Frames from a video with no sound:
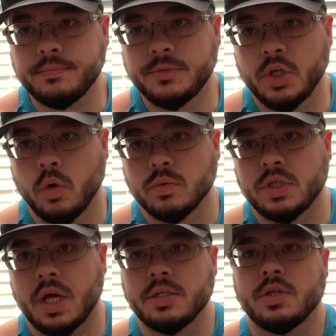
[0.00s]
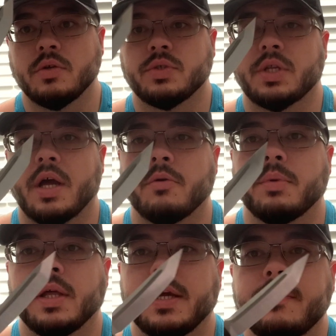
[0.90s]
So, Tonto style
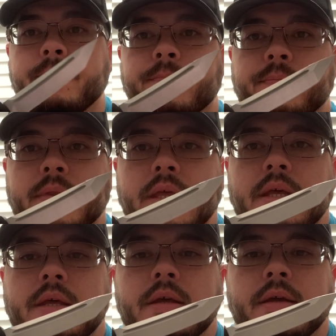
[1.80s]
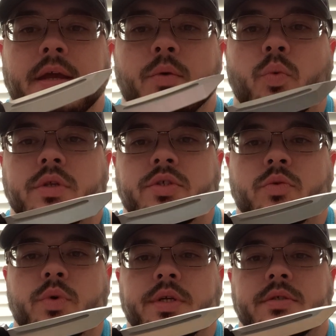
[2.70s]
blade, and what's the
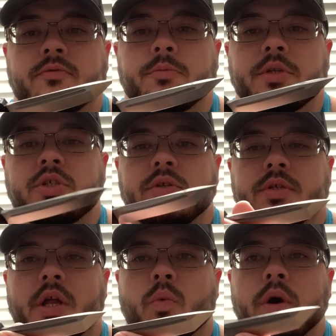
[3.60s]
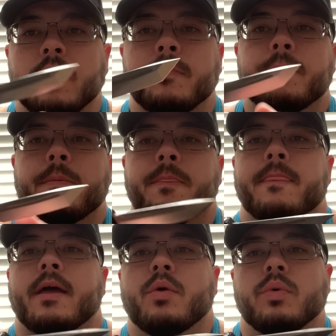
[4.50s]
reason for me choosing that? Well,
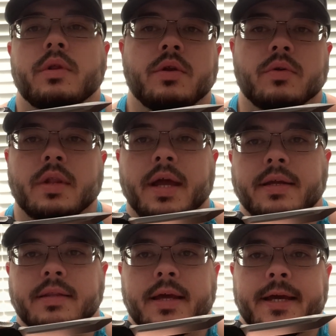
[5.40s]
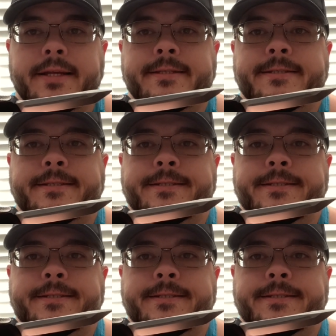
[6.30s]
I really don't like that